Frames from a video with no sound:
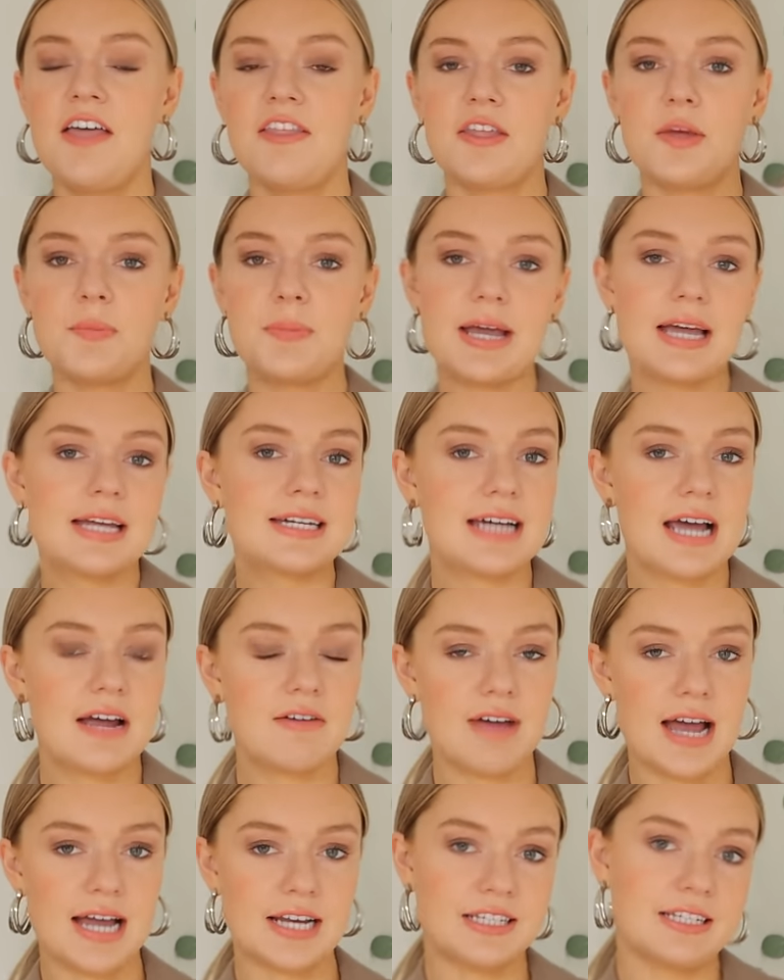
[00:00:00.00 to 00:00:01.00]
There'll be a
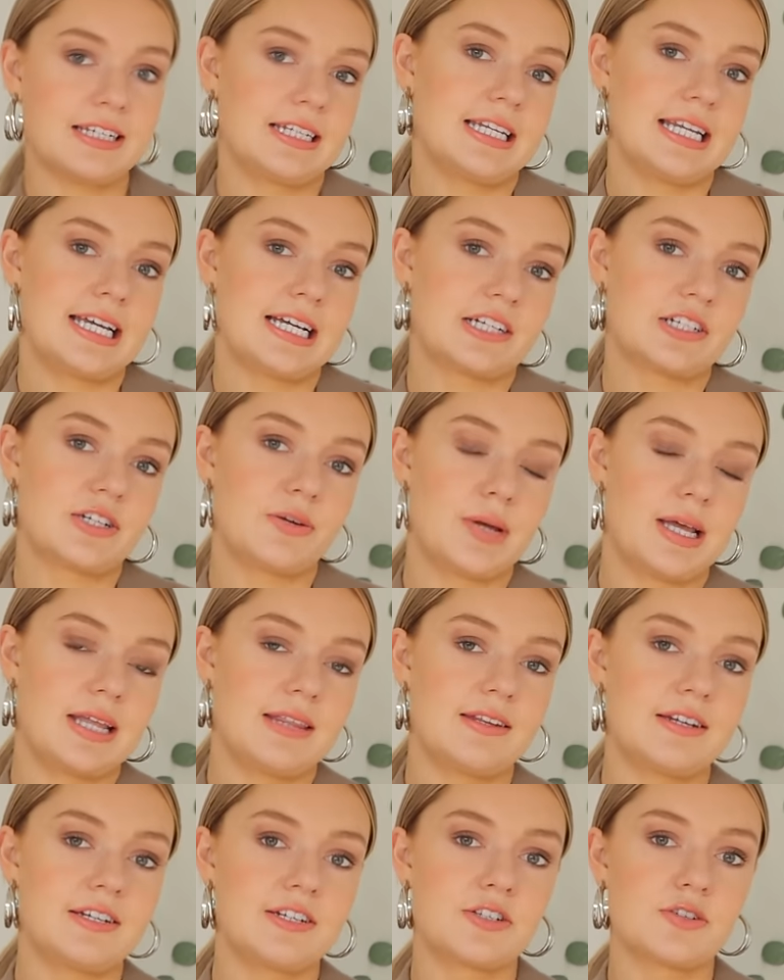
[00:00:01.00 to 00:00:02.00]
direct link to it
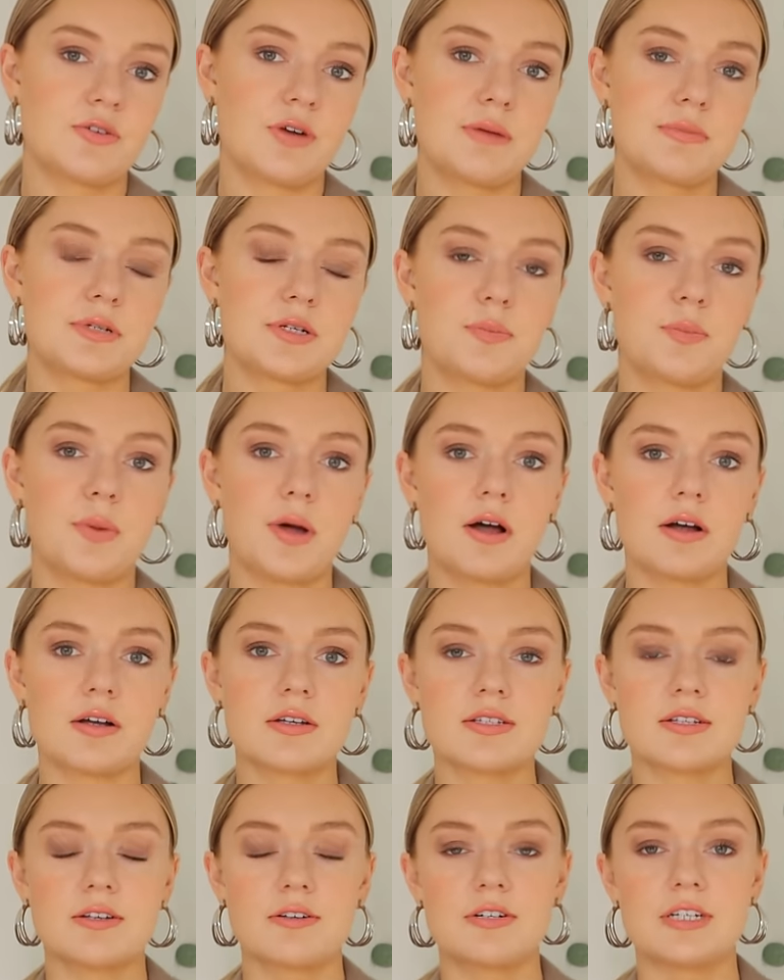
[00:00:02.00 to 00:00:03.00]
in the description
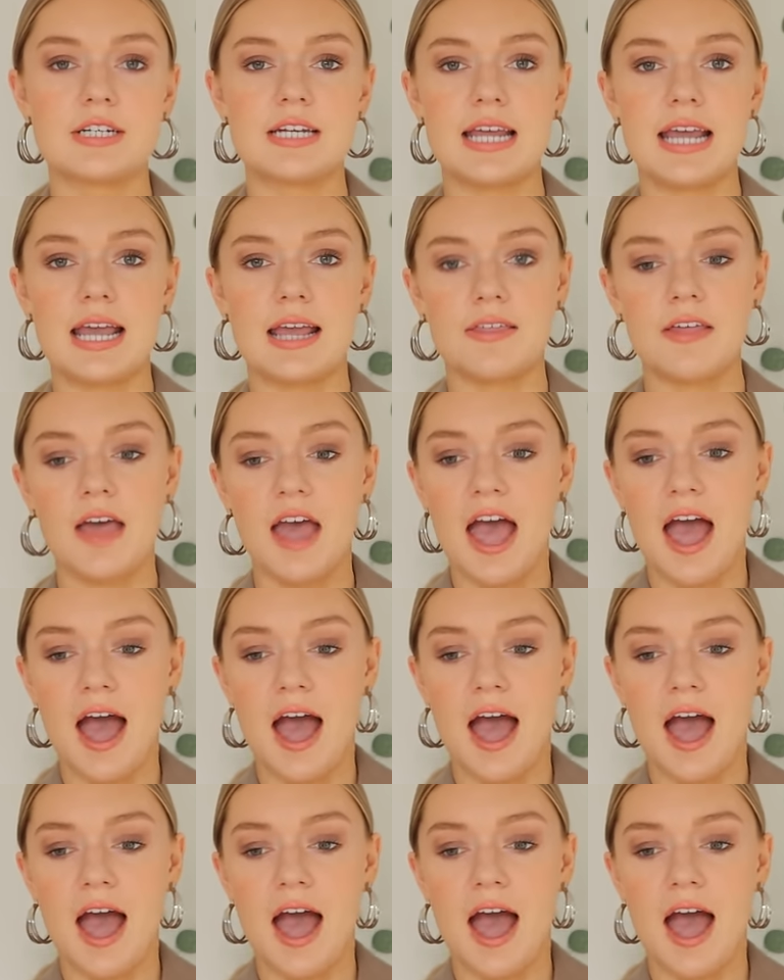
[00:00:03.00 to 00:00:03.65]
box underneath.